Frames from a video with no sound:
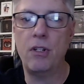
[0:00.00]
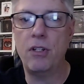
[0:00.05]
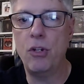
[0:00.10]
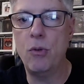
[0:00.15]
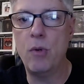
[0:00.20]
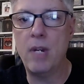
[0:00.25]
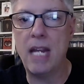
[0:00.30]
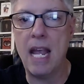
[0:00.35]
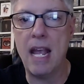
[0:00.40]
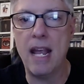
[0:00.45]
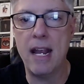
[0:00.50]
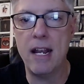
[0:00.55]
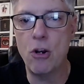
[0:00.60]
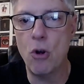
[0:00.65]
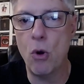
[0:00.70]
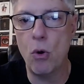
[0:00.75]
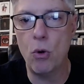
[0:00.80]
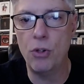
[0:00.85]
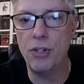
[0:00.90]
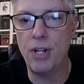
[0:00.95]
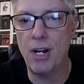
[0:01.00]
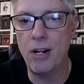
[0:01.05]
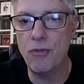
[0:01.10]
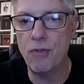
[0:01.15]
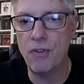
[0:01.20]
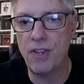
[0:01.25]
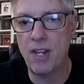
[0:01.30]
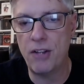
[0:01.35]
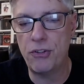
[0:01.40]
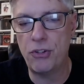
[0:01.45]
UK, gold,
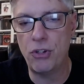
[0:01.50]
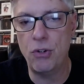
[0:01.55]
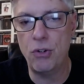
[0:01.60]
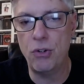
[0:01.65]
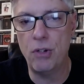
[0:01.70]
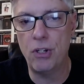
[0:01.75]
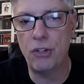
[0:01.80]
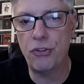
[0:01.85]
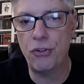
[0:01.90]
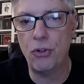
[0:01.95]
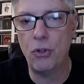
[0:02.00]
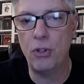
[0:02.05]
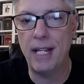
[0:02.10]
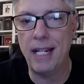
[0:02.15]
100,000 units sold.